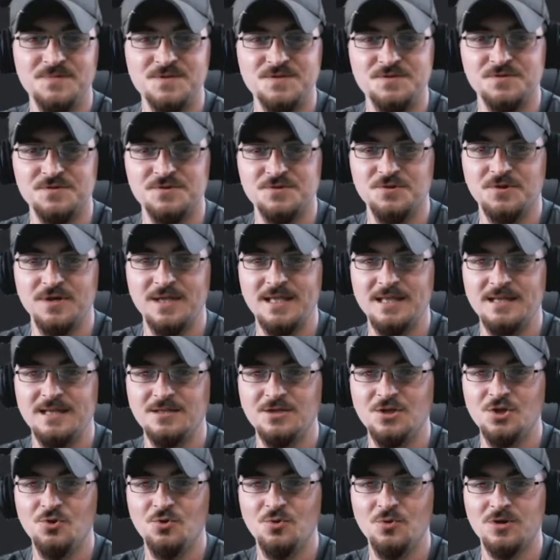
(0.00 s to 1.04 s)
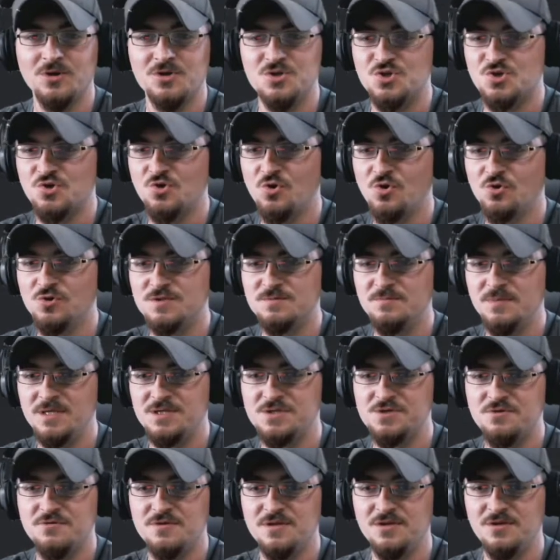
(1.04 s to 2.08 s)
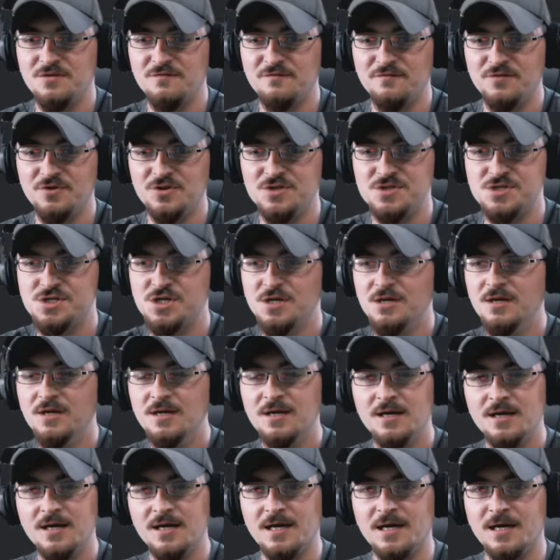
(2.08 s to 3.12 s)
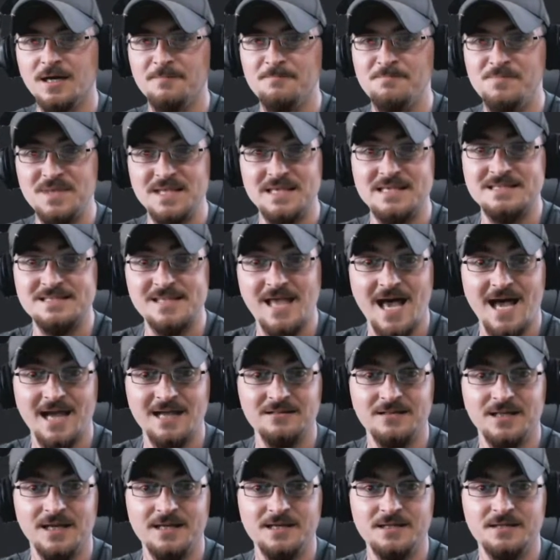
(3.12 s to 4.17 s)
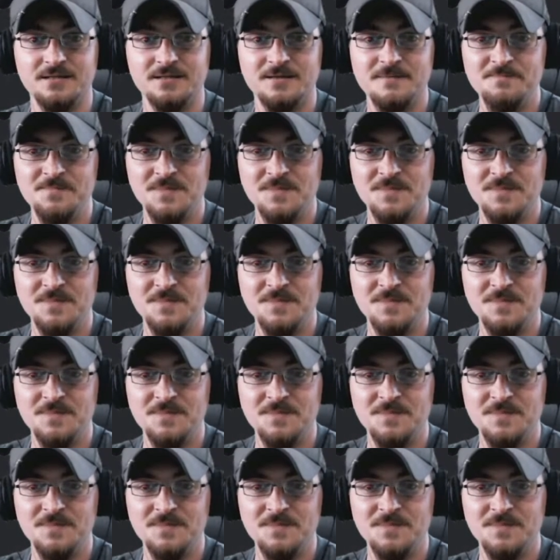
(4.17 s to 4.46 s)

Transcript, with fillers: So let's go ahead and go to our controls, make sure that your footage um, is highlighted.